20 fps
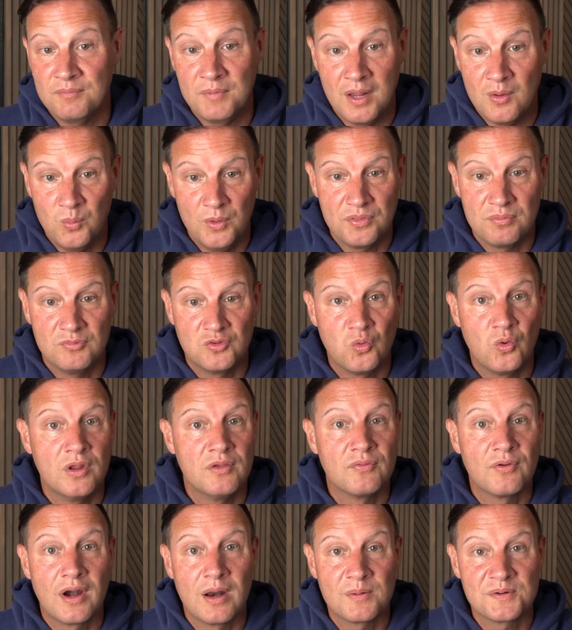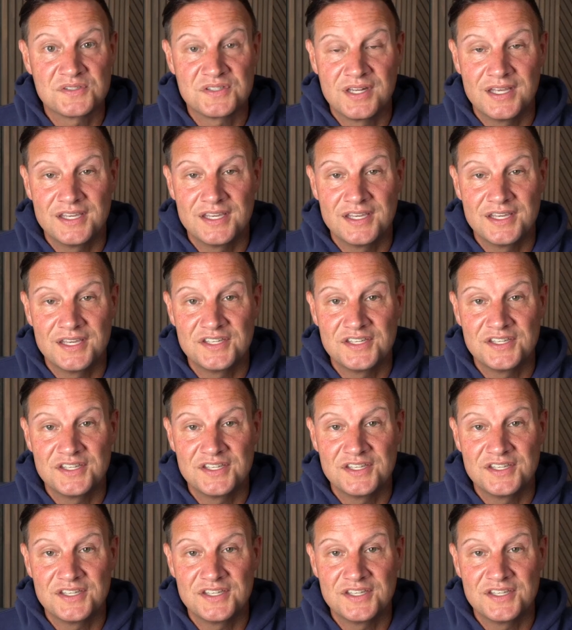I'm not with him 24 hours a day, so I can't
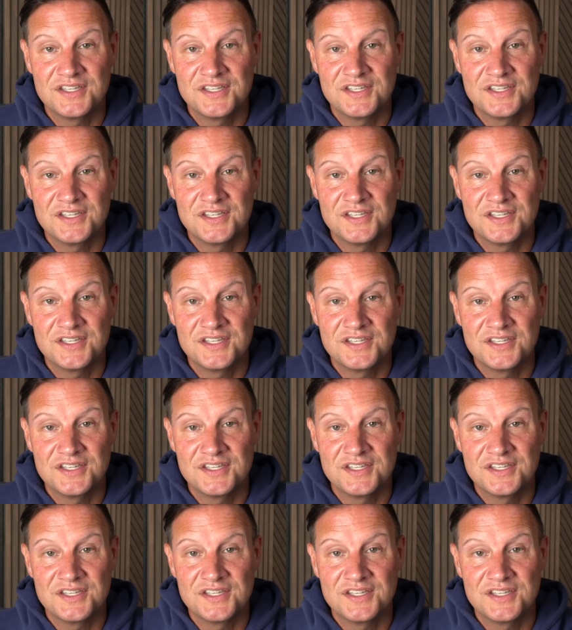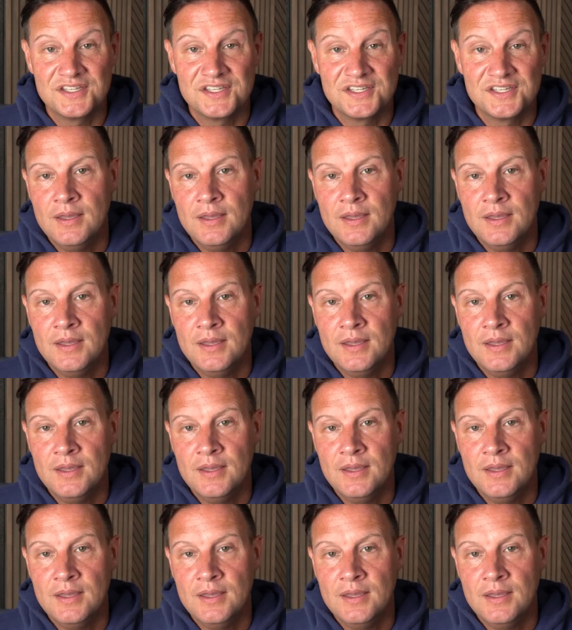verify he doesn't do that.